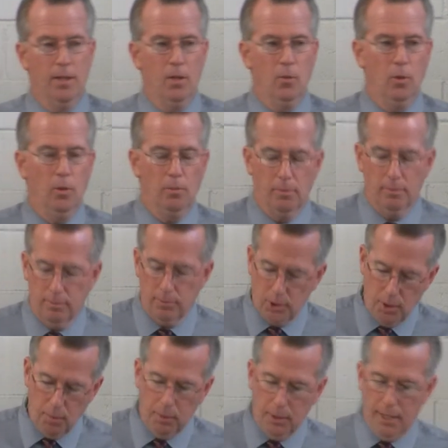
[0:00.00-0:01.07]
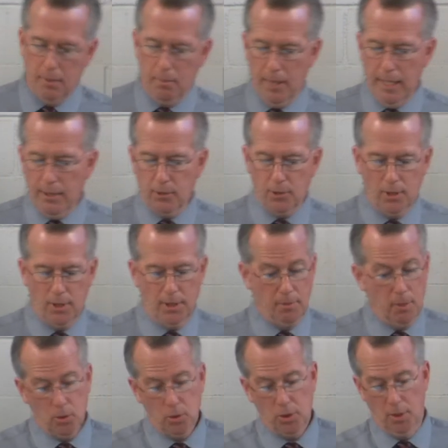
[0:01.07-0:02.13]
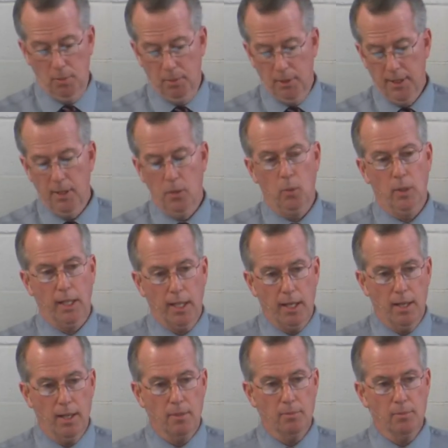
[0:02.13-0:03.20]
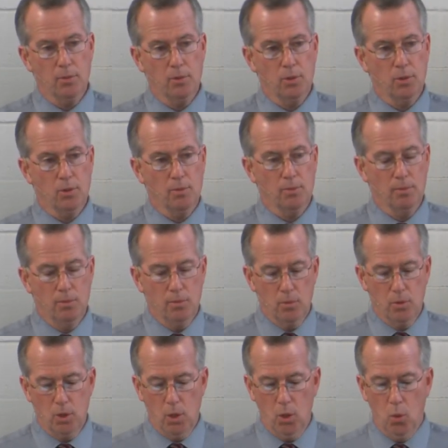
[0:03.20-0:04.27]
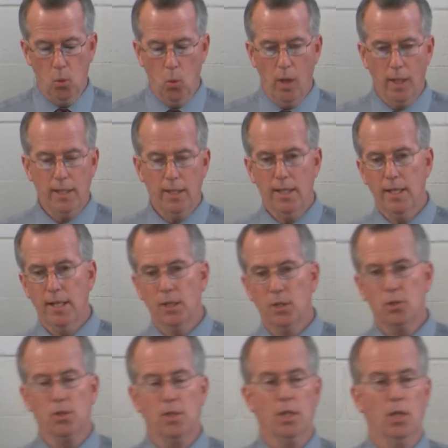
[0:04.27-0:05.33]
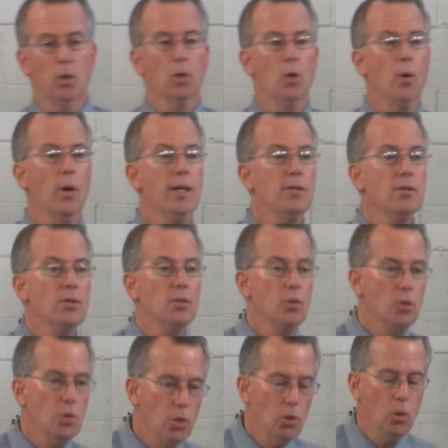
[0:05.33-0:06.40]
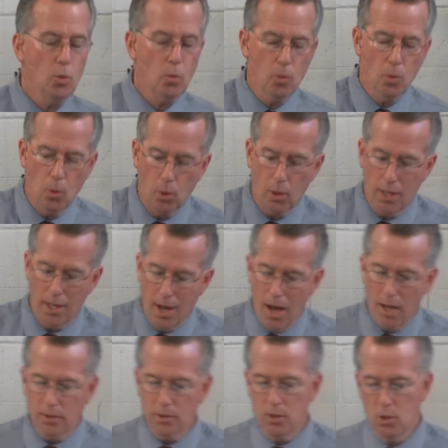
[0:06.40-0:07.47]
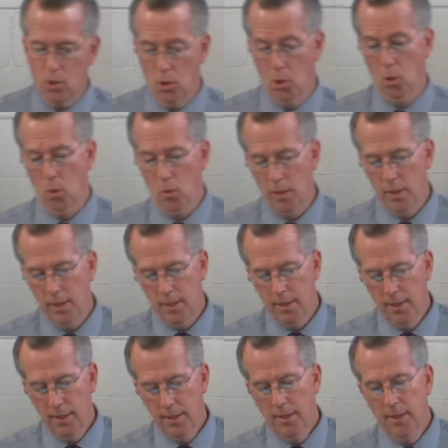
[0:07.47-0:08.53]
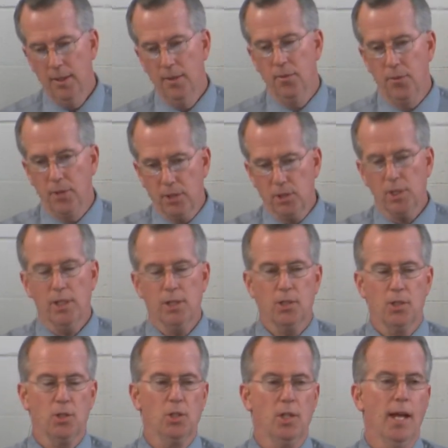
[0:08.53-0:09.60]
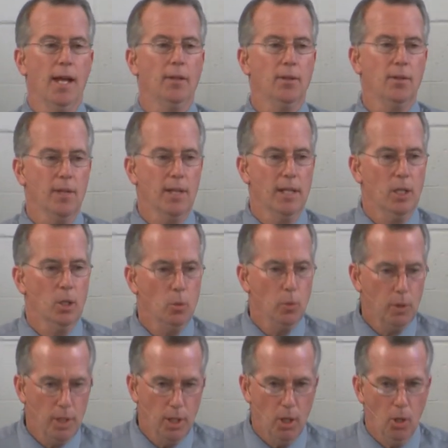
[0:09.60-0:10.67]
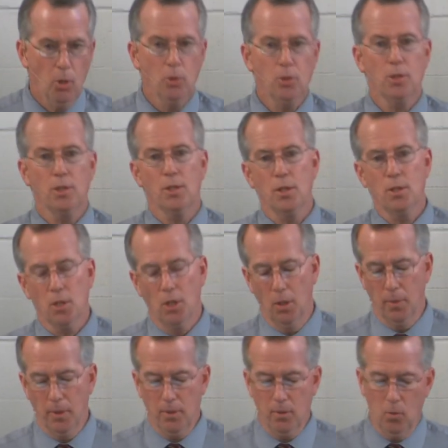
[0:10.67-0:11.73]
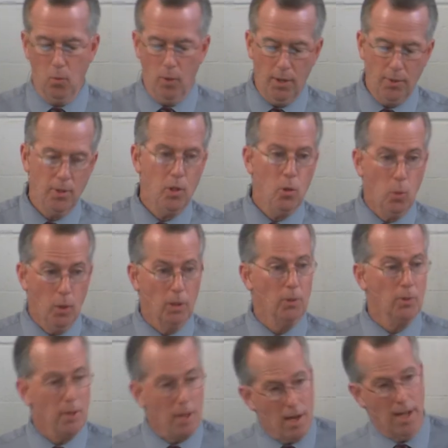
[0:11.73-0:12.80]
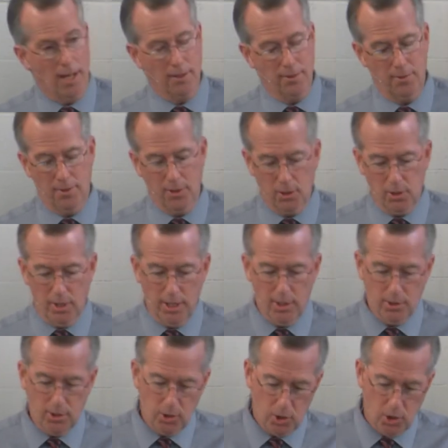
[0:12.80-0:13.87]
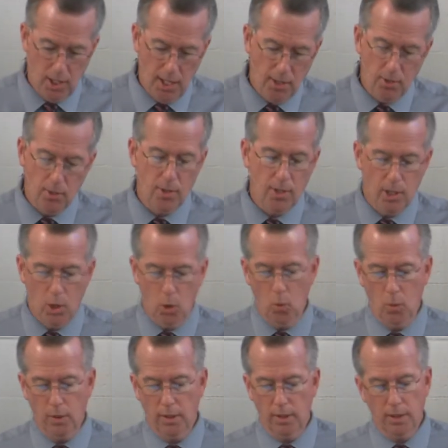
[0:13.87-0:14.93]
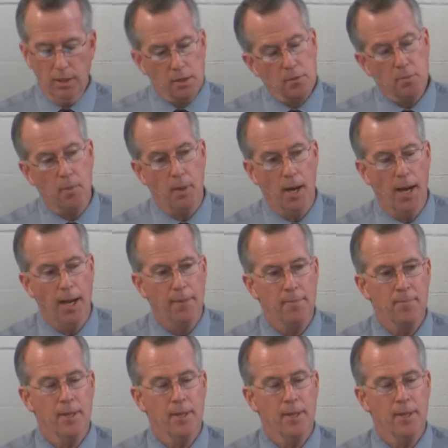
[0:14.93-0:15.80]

Well, simply it means, most simply, that when it comes to what it is that you're going to do or not do, this is the standard that you will use to determine whether you will or not. This is the standard that you will live by.